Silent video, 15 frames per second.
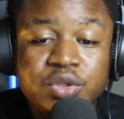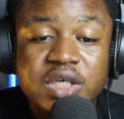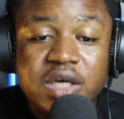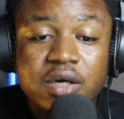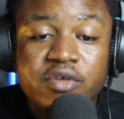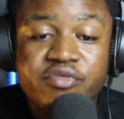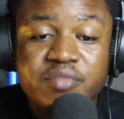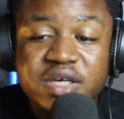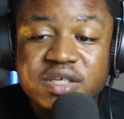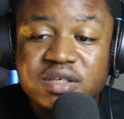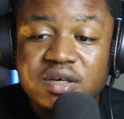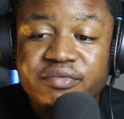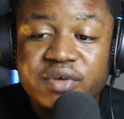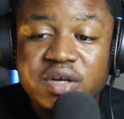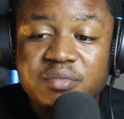take care of
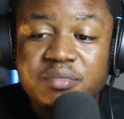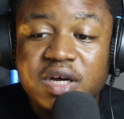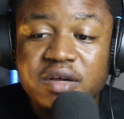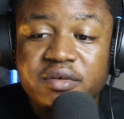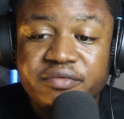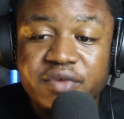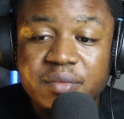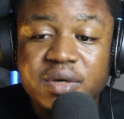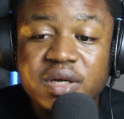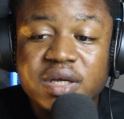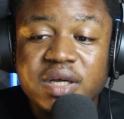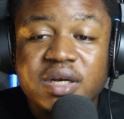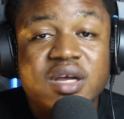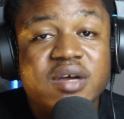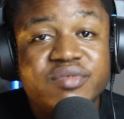myself and my
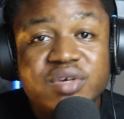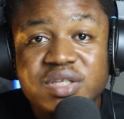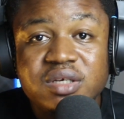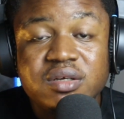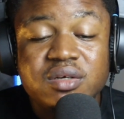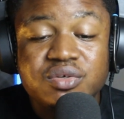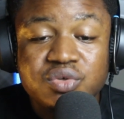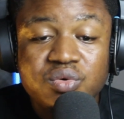family and everything.